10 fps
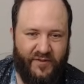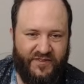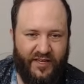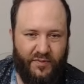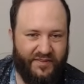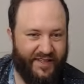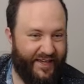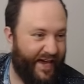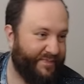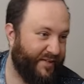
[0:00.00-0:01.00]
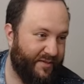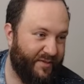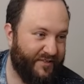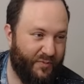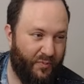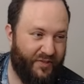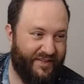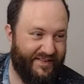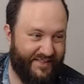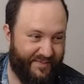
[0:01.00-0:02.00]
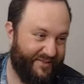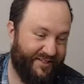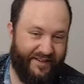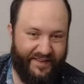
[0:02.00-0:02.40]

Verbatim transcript: I would say almost like Captain Combustible put in the same tier.